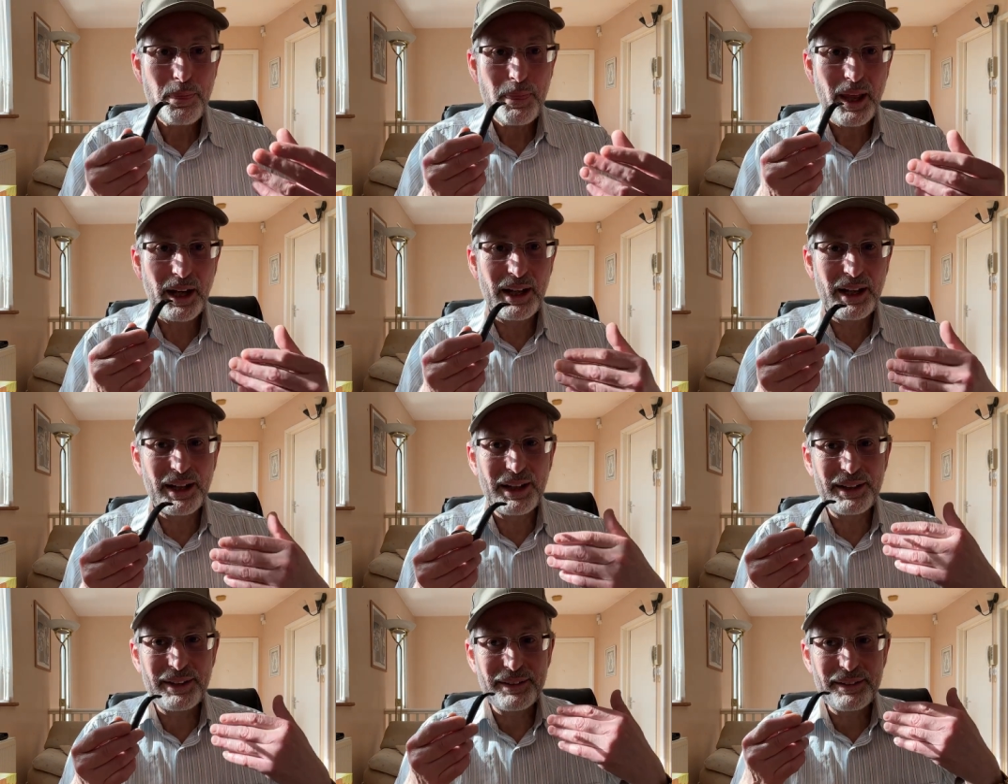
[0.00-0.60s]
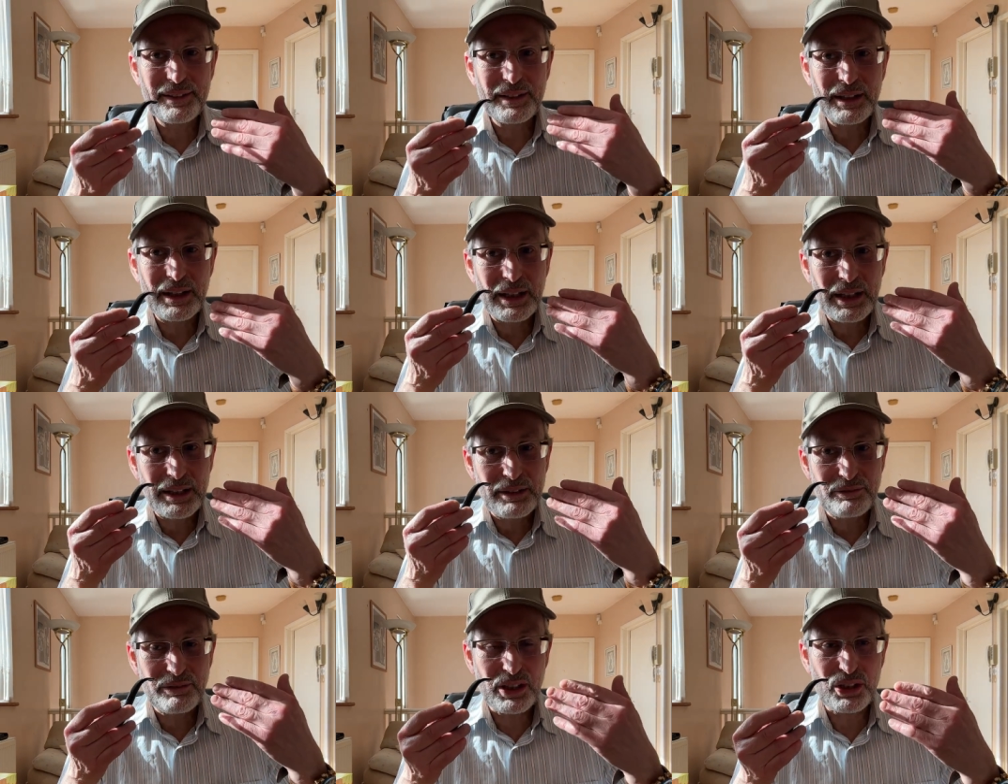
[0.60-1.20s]
and
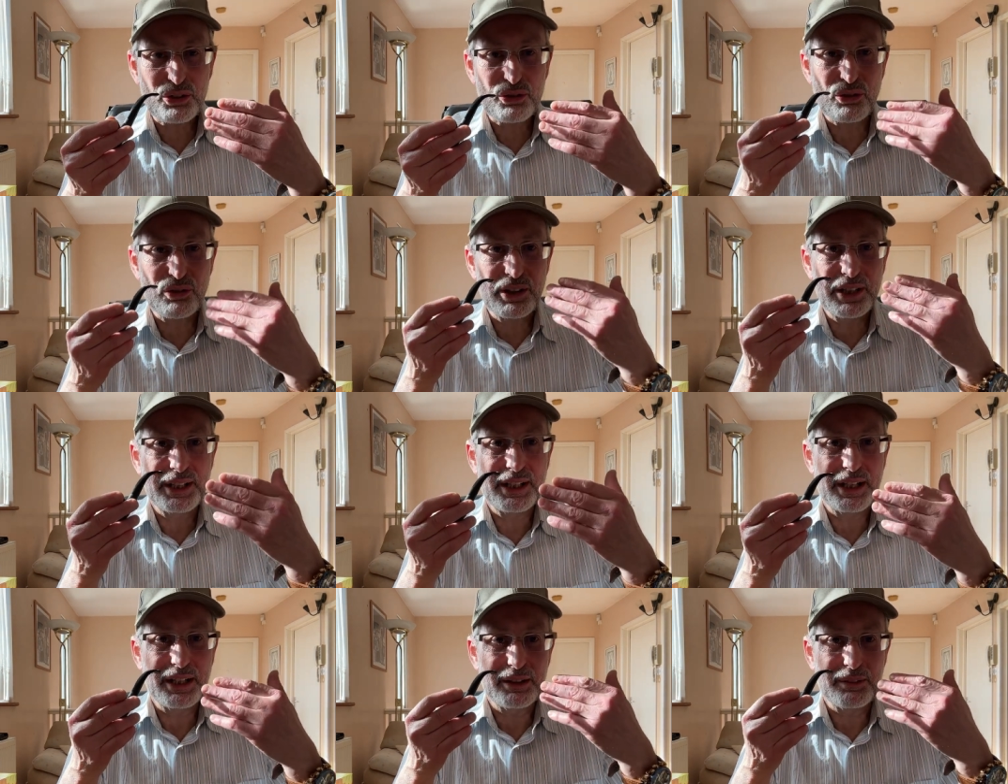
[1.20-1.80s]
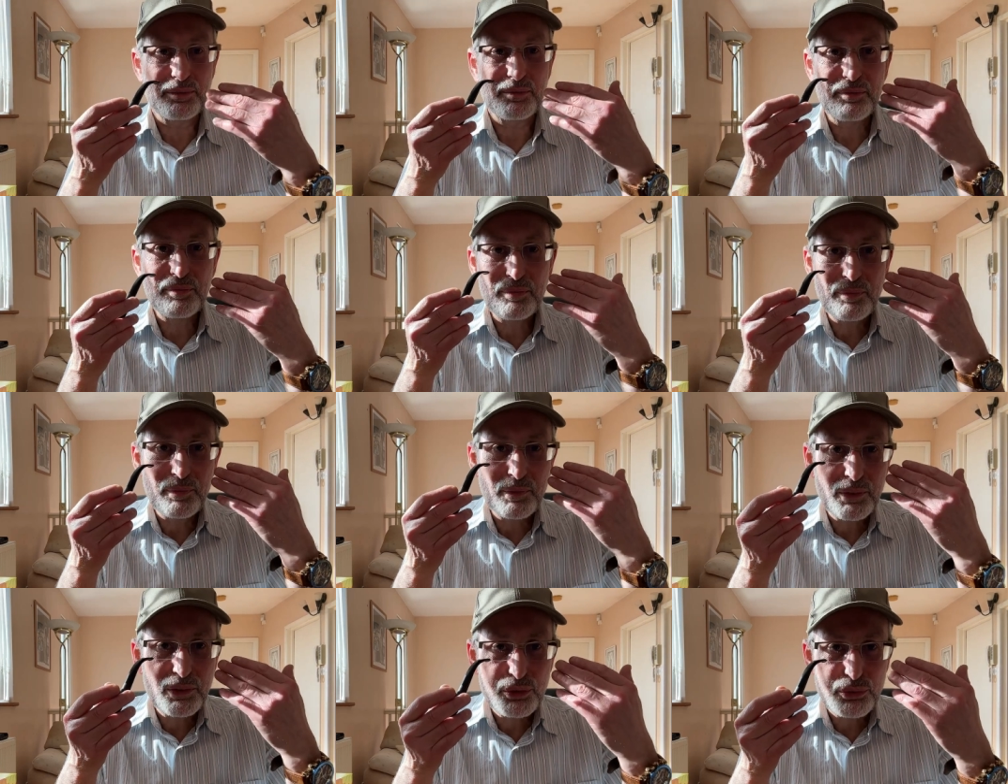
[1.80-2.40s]
retro inhale
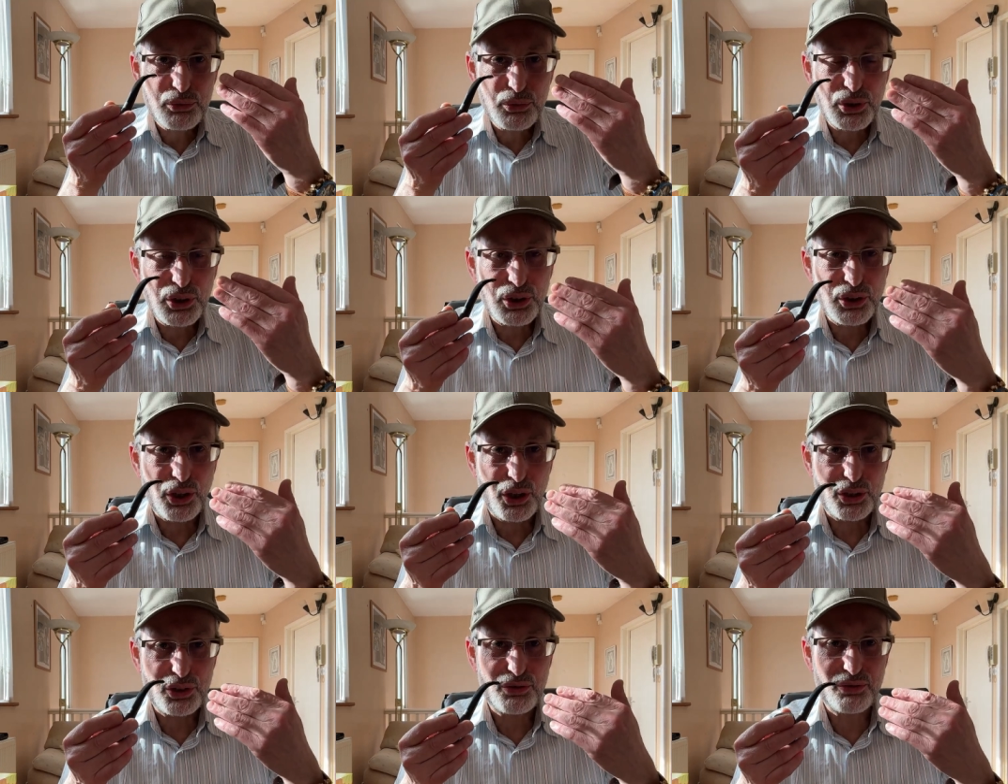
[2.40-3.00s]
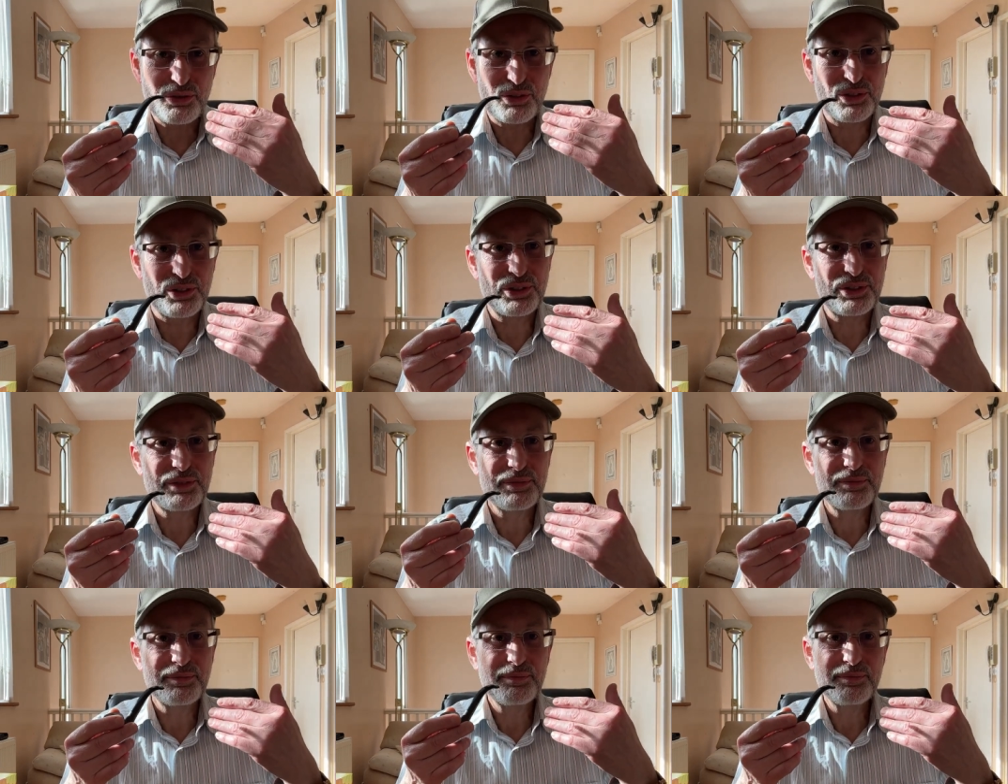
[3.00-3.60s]
through your
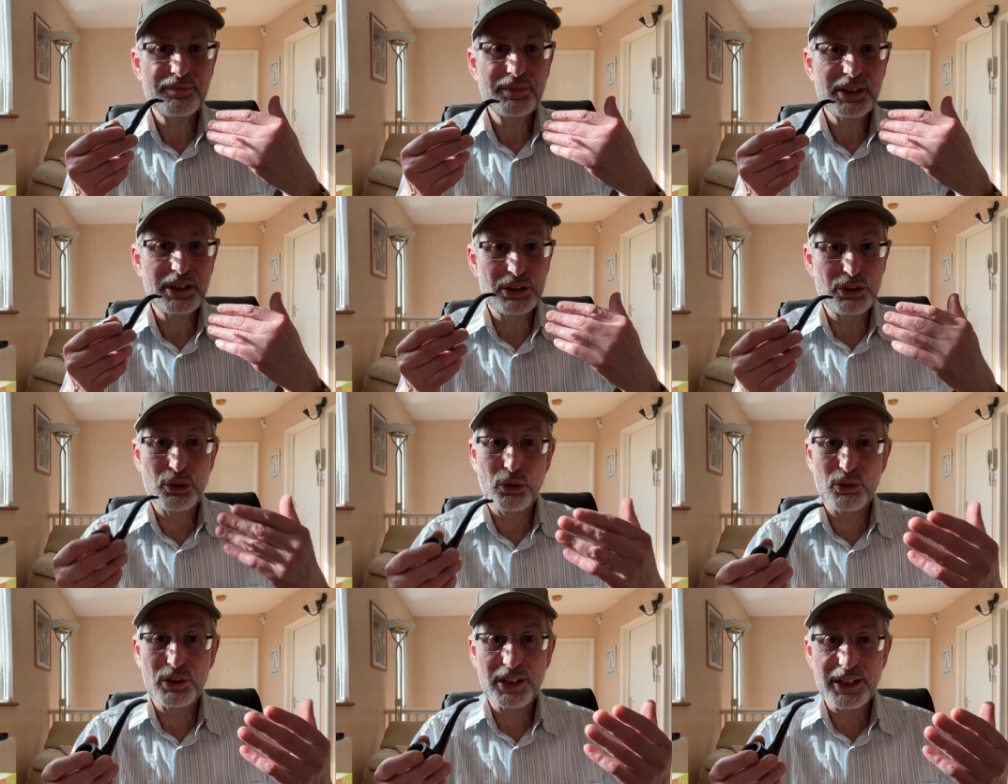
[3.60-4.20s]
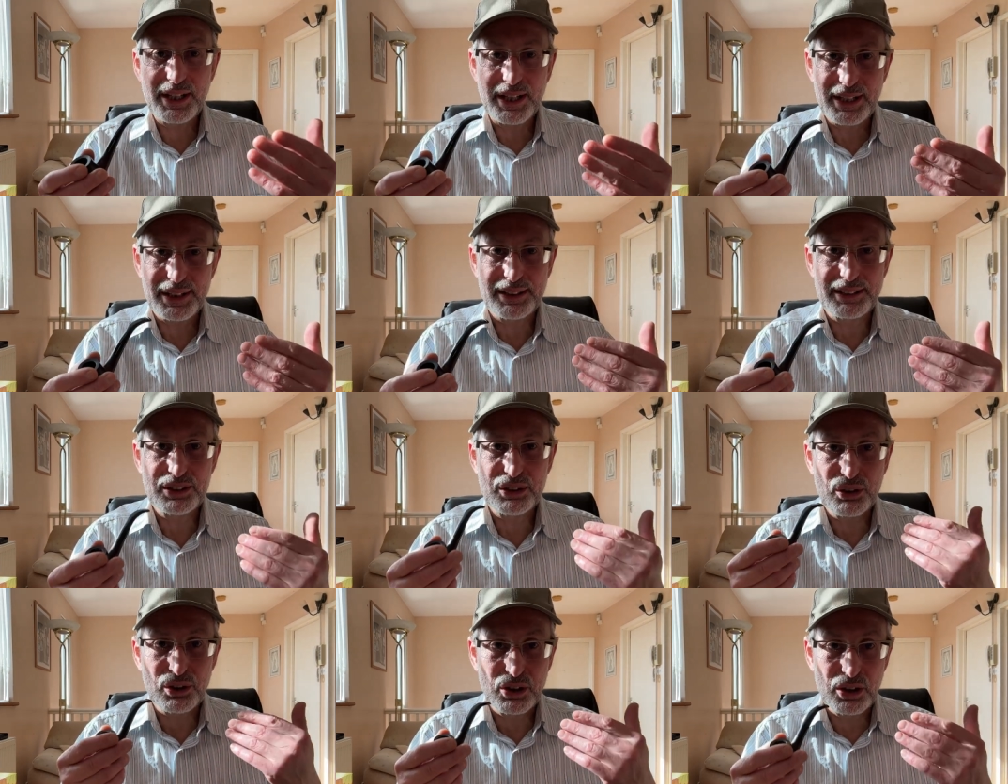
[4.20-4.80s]
nostrils. You don't inhale it
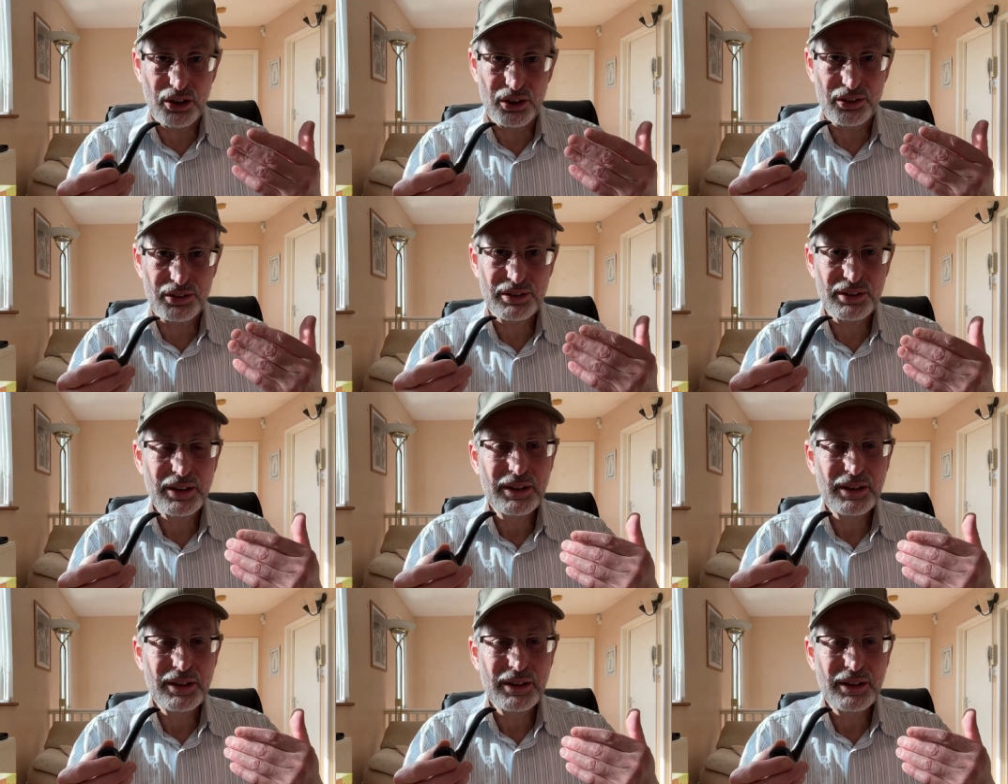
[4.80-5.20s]
to your lungs,